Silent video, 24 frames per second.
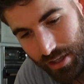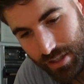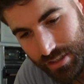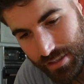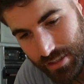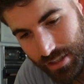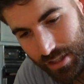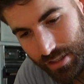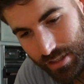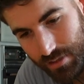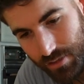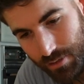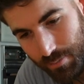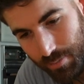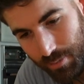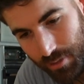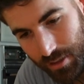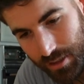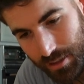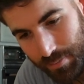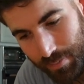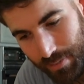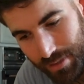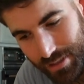It's not super
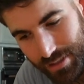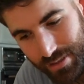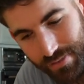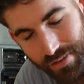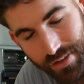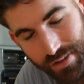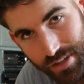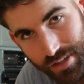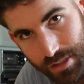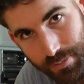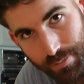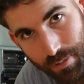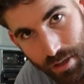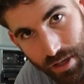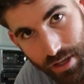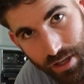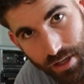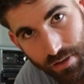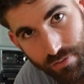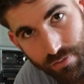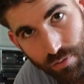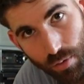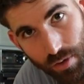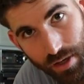expensive. I think it's probably
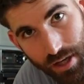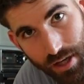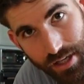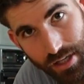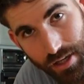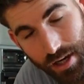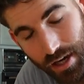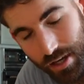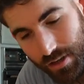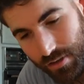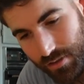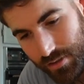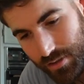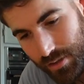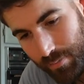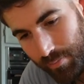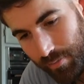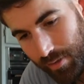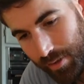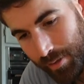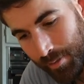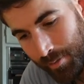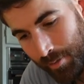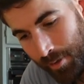like $4.99 or
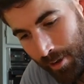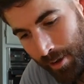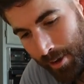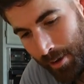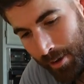something.